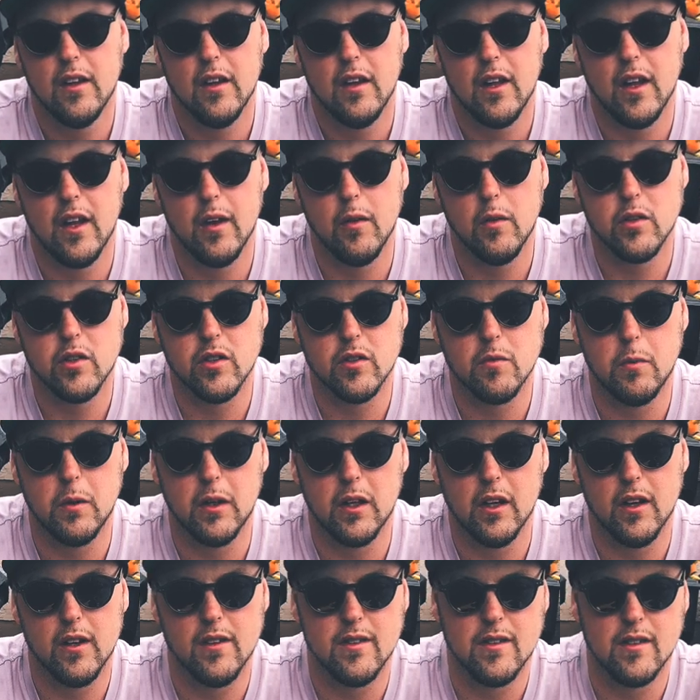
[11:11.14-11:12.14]
It was just
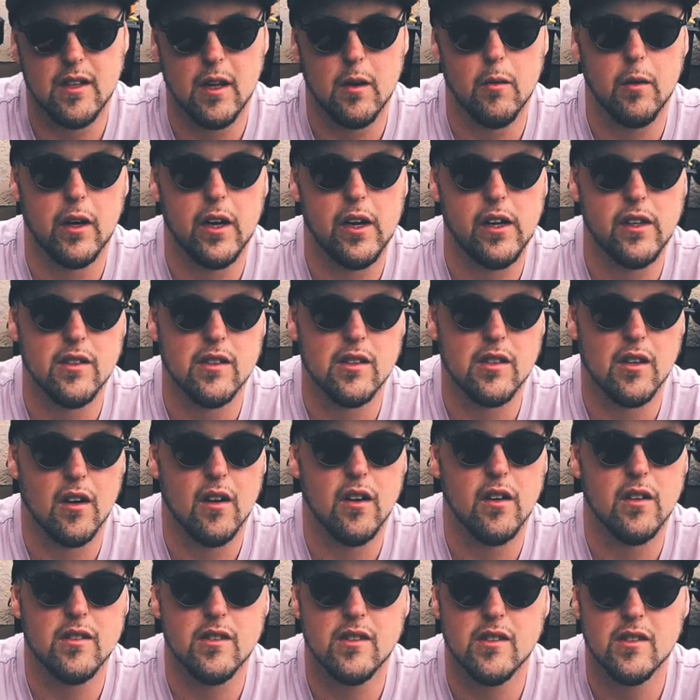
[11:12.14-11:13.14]
because they were getting
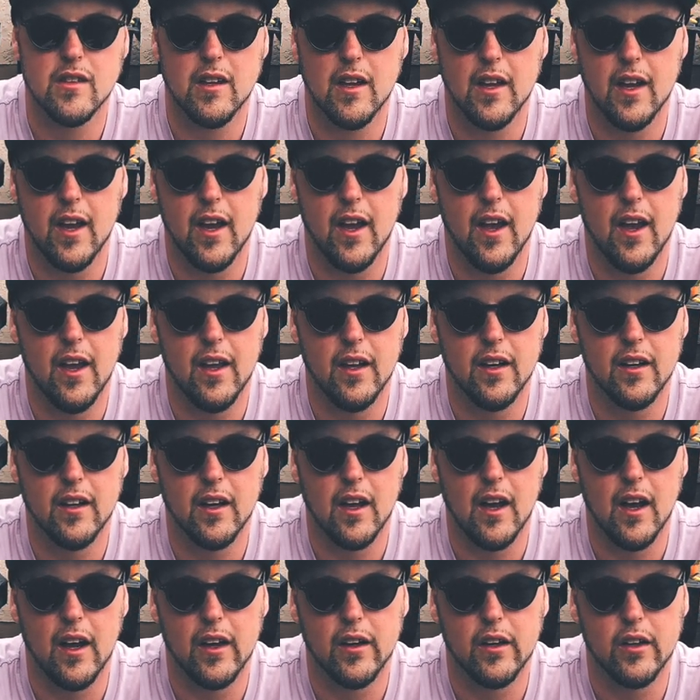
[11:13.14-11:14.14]
starts, and
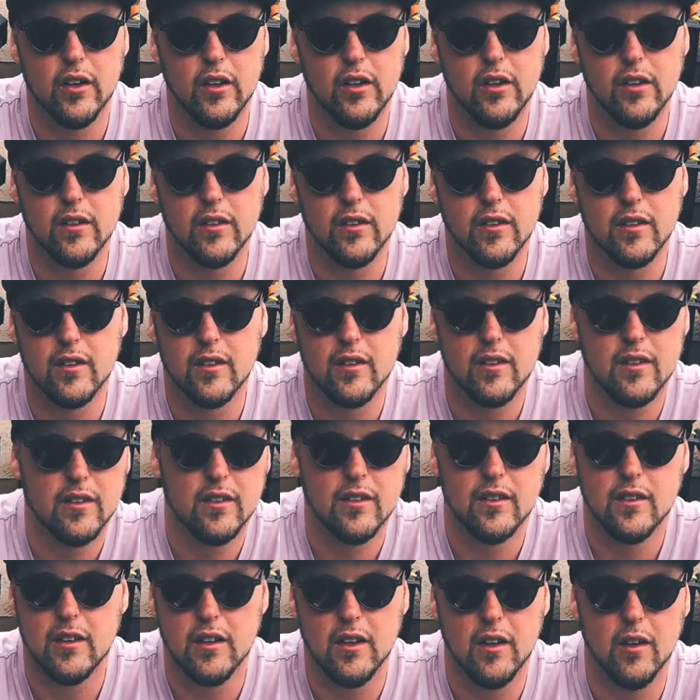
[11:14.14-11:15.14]
I couldn't,
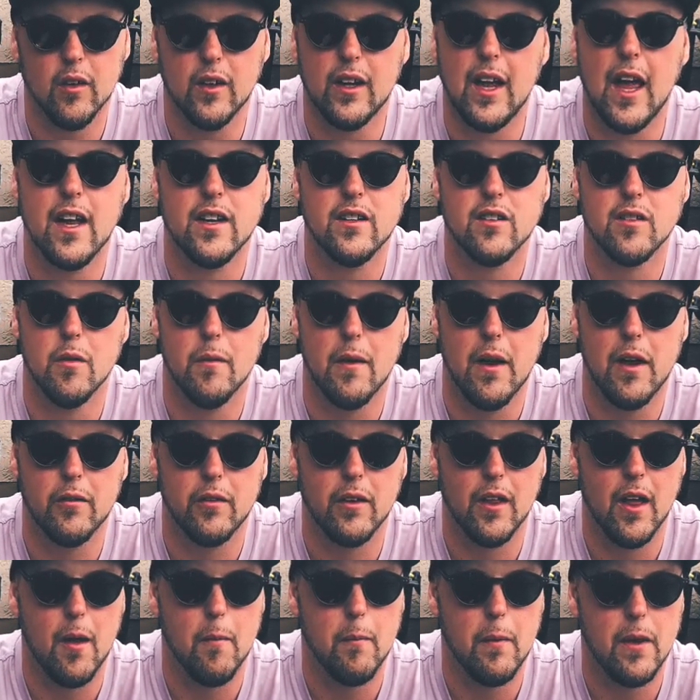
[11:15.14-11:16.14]
you know, catch them after
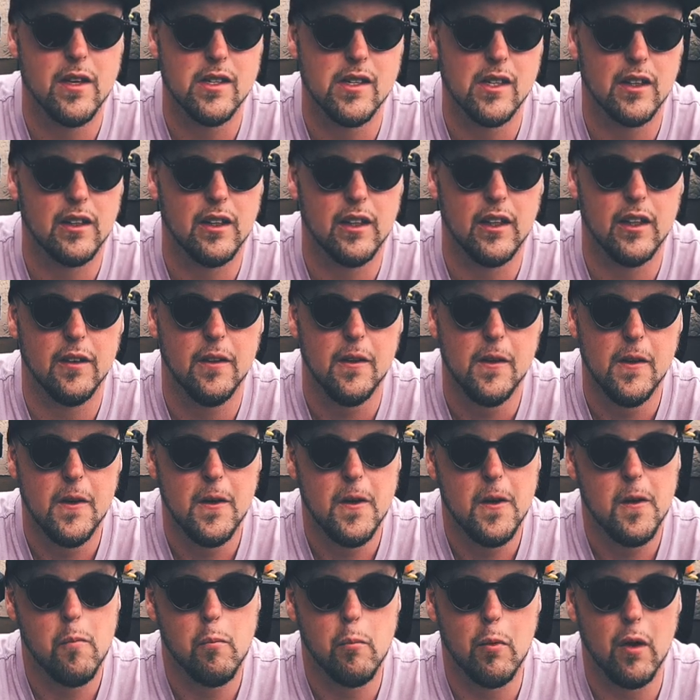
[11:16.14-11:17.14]
that basically.
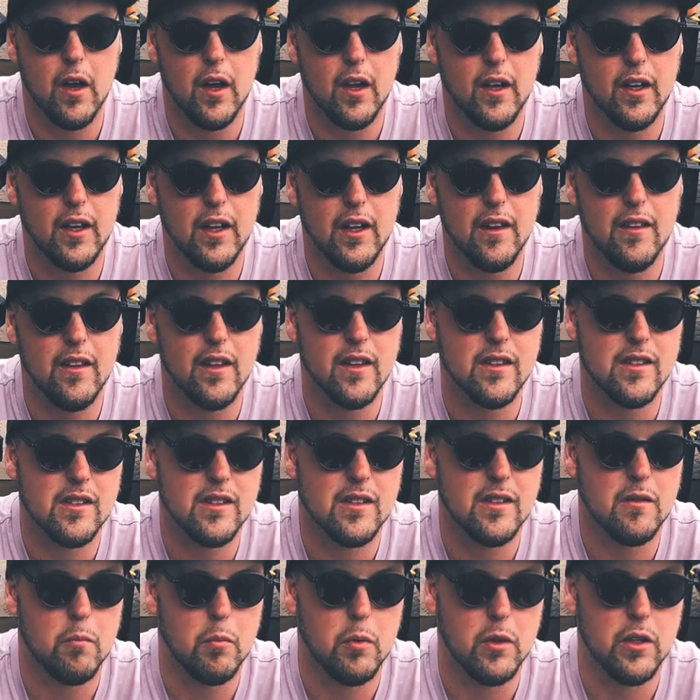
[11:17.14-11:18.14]
But in this
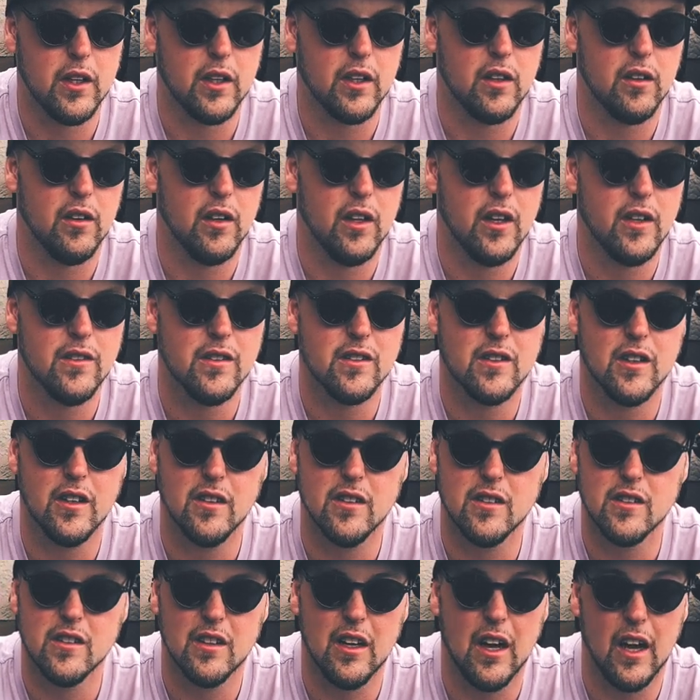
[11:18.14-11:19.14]
particular
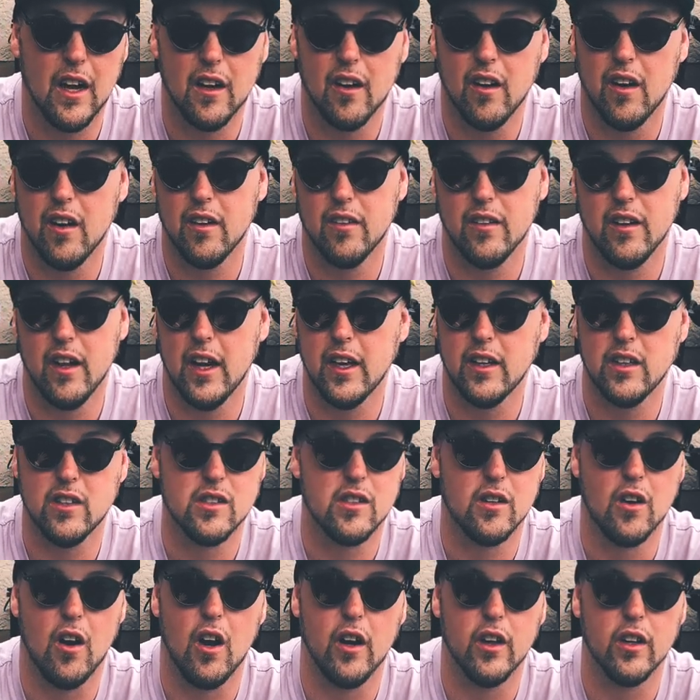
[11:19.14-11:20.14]
instance, I got I just
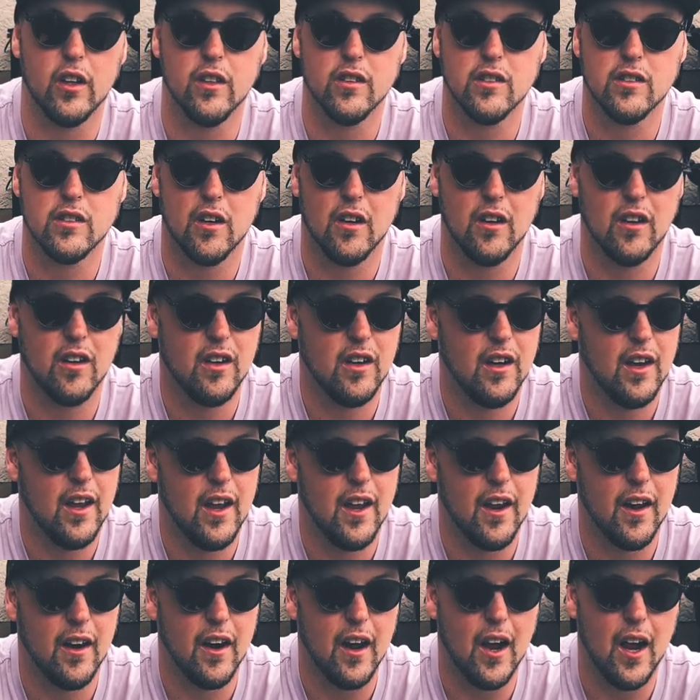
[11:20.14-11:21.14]
got a good start,
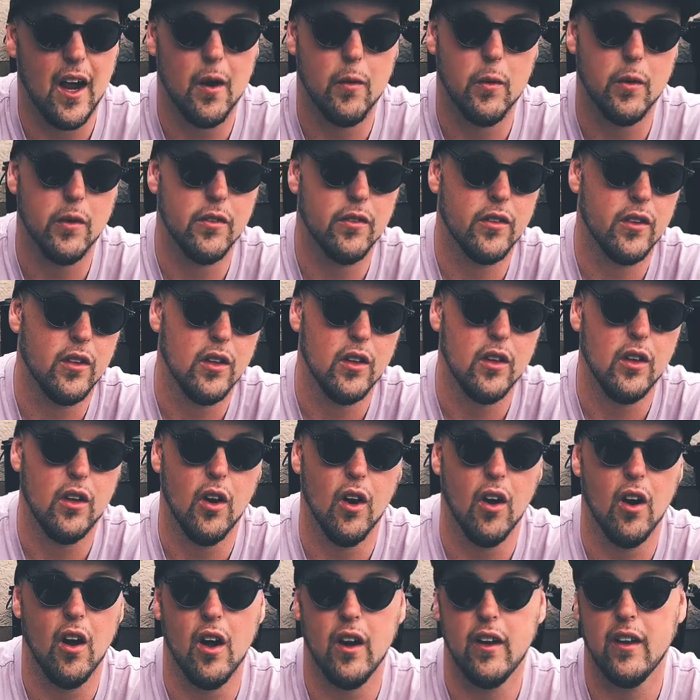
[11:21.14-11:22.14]
and I was
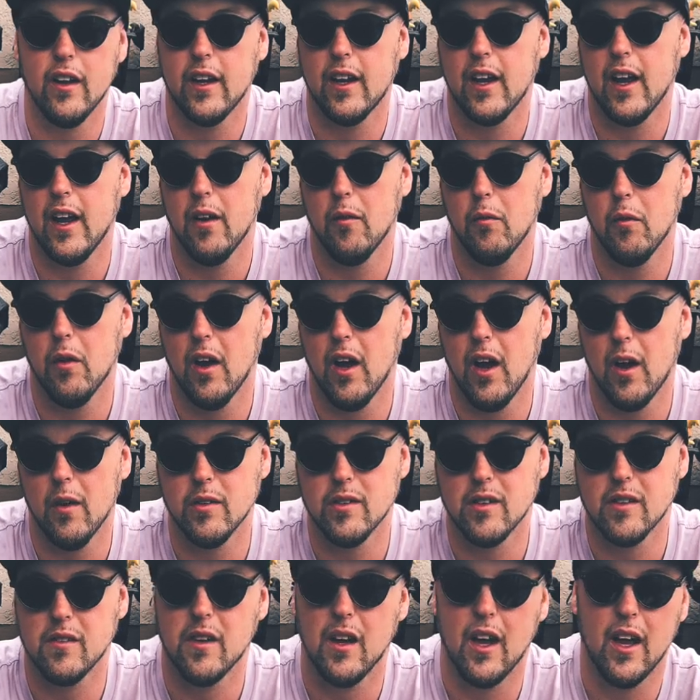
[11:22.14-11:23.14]
gone. Like, and I was
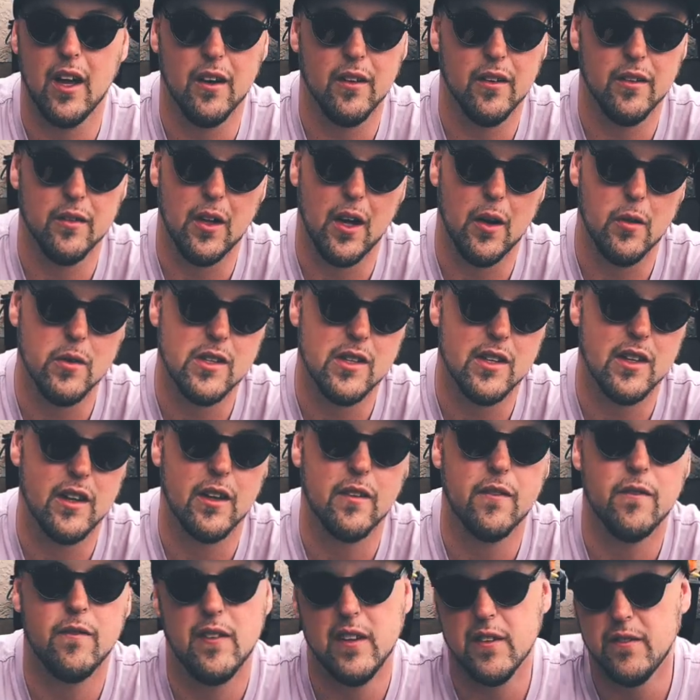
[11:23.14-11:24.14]
like, I, I would say like
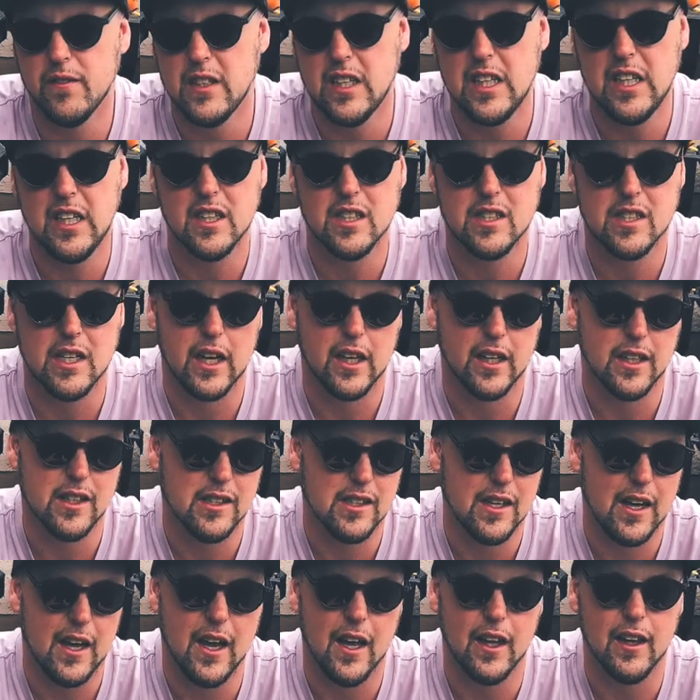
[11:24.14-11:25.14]
15 seconds
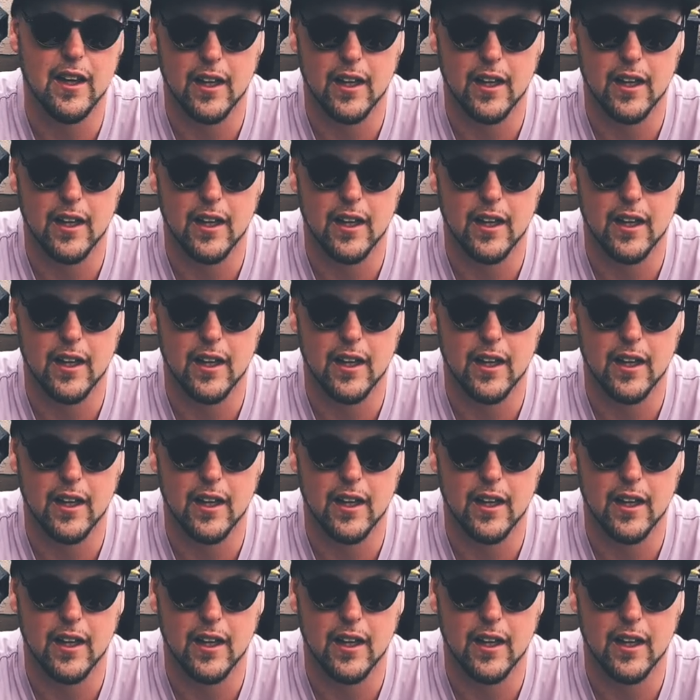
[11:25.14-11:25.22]
ahead.